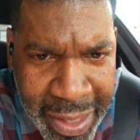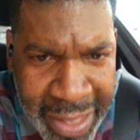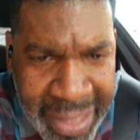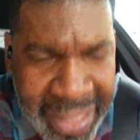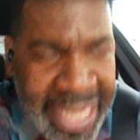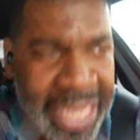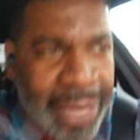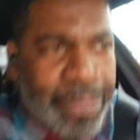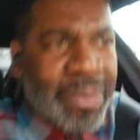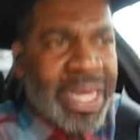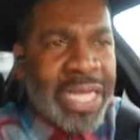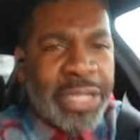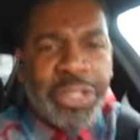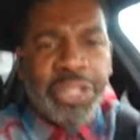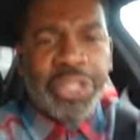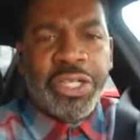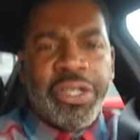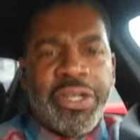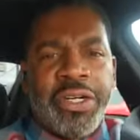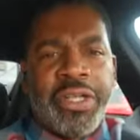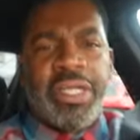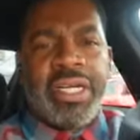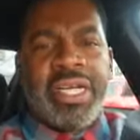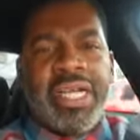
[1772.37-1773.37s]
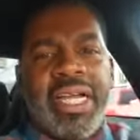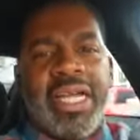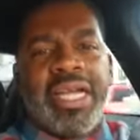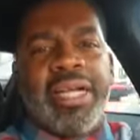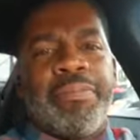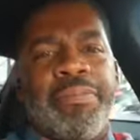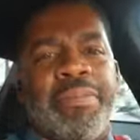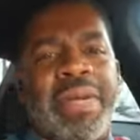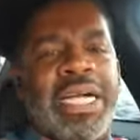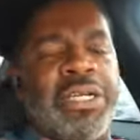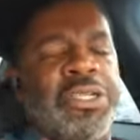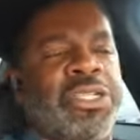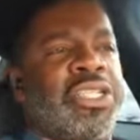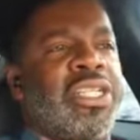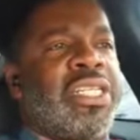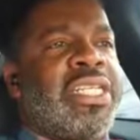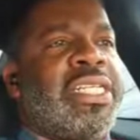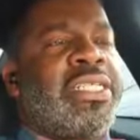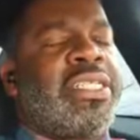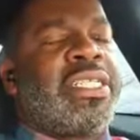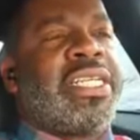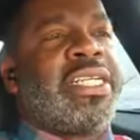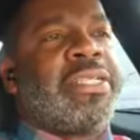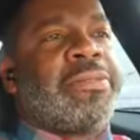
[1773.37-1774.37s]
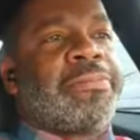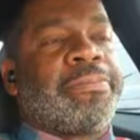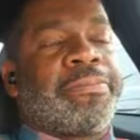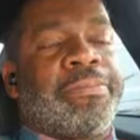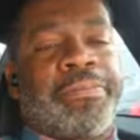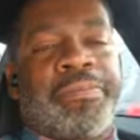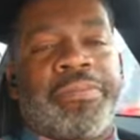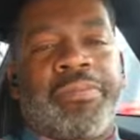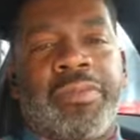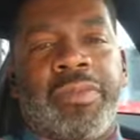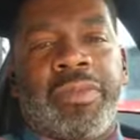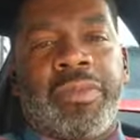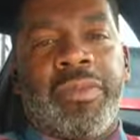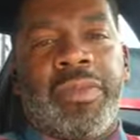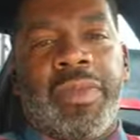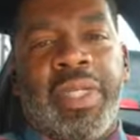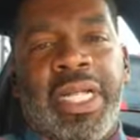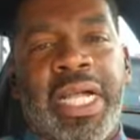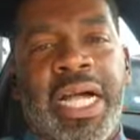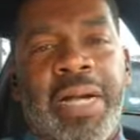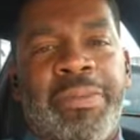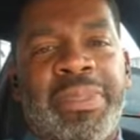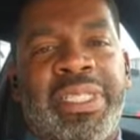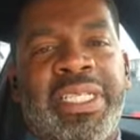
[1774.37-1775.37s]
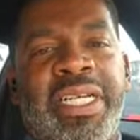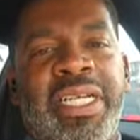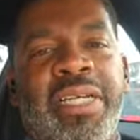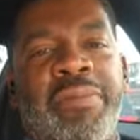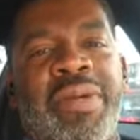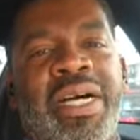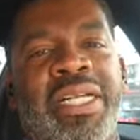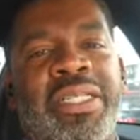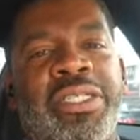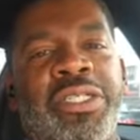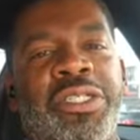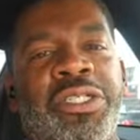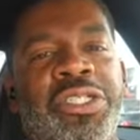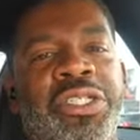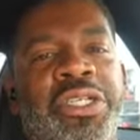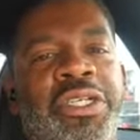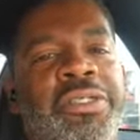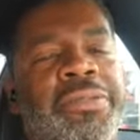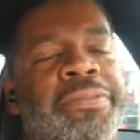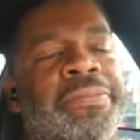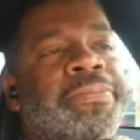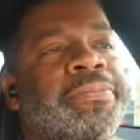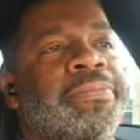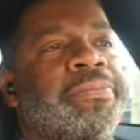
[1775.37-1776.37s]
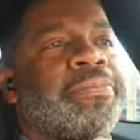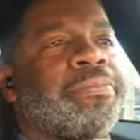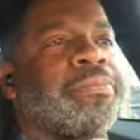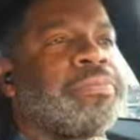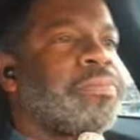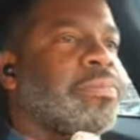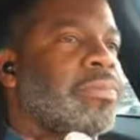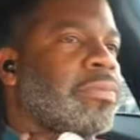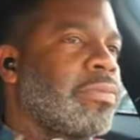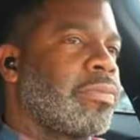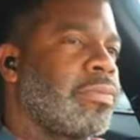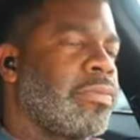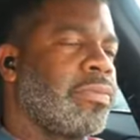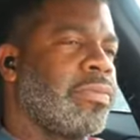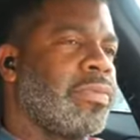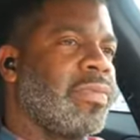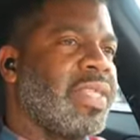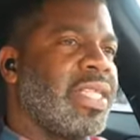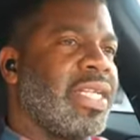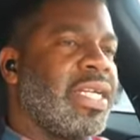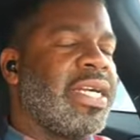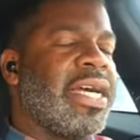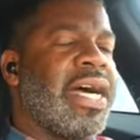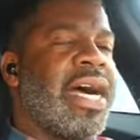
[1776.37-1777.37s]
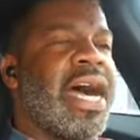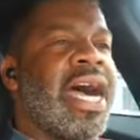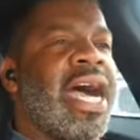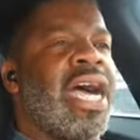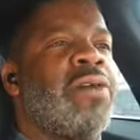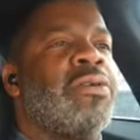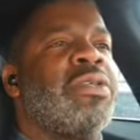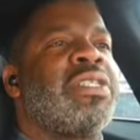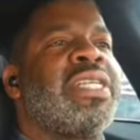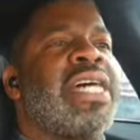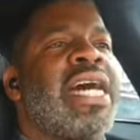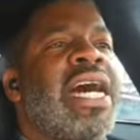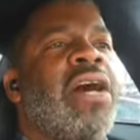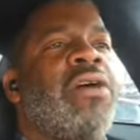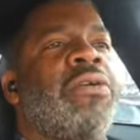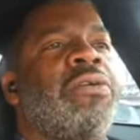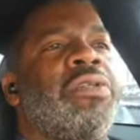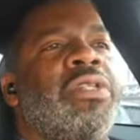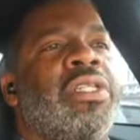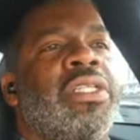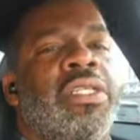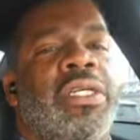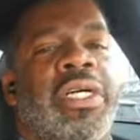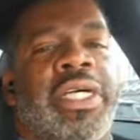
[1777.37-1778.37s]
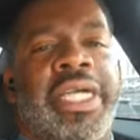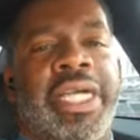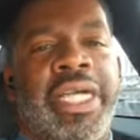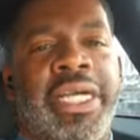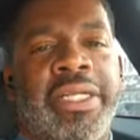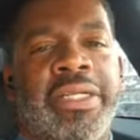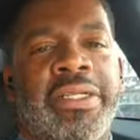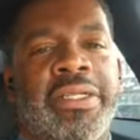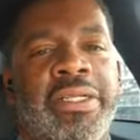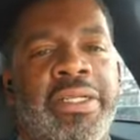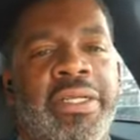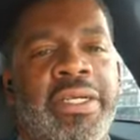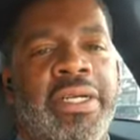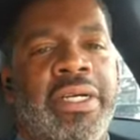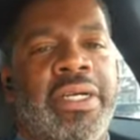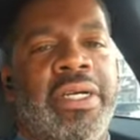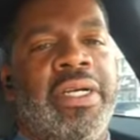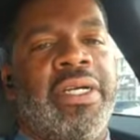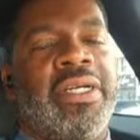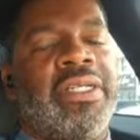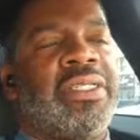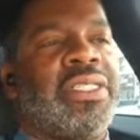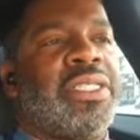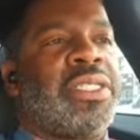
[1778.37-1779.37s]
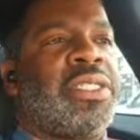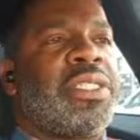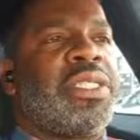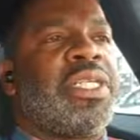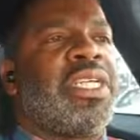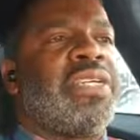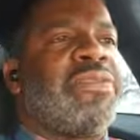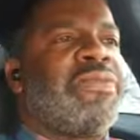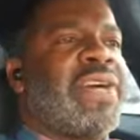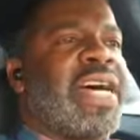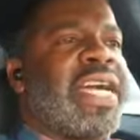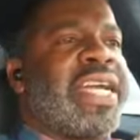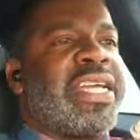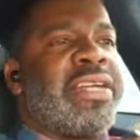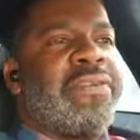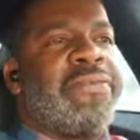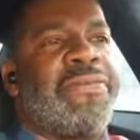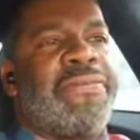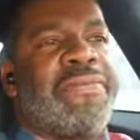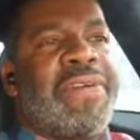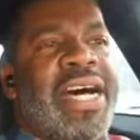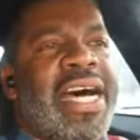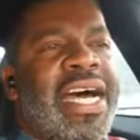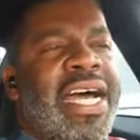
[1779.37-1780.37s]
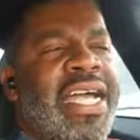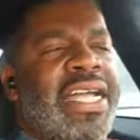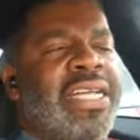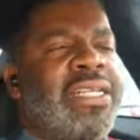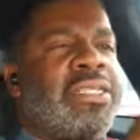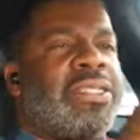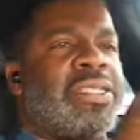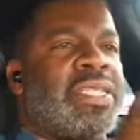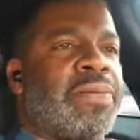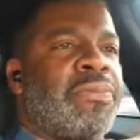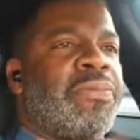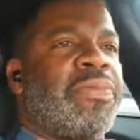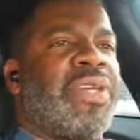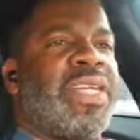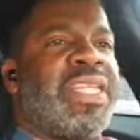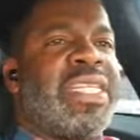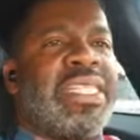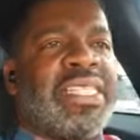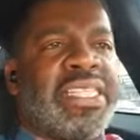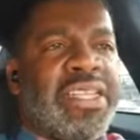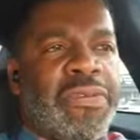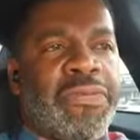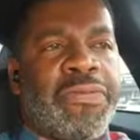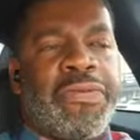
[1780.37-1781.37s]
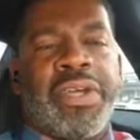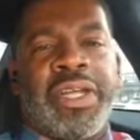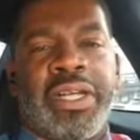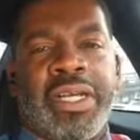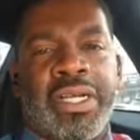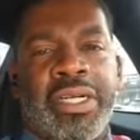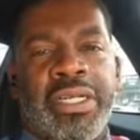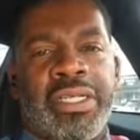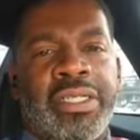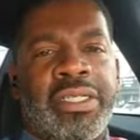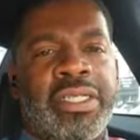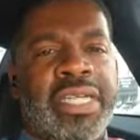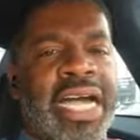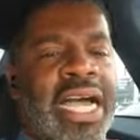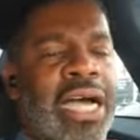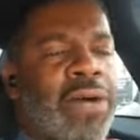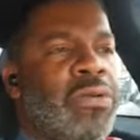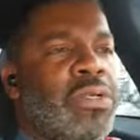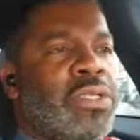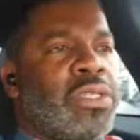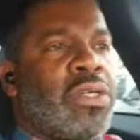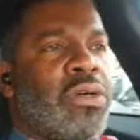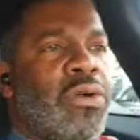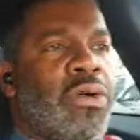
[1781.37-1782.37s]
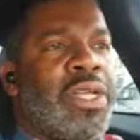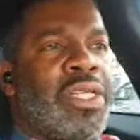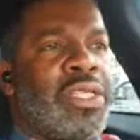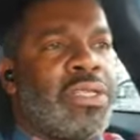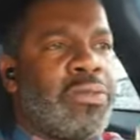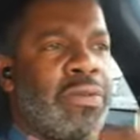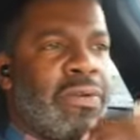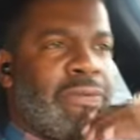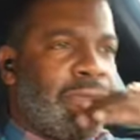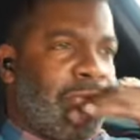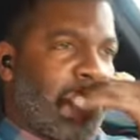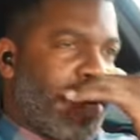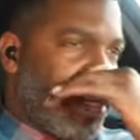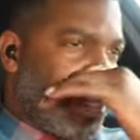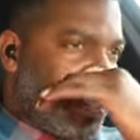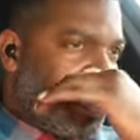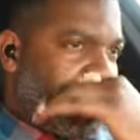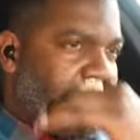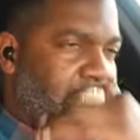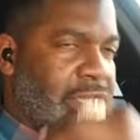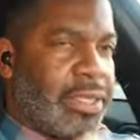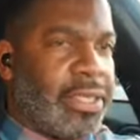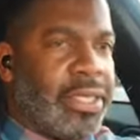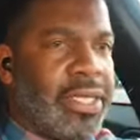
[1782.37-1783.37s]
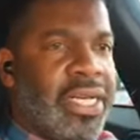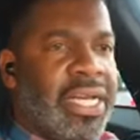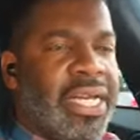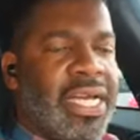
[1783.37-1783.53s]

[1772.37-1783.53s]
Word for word: That my shirt, my sh listen, I'm gonna tell you about this shirt. I was out looking to see if I could find something different because I was going to a function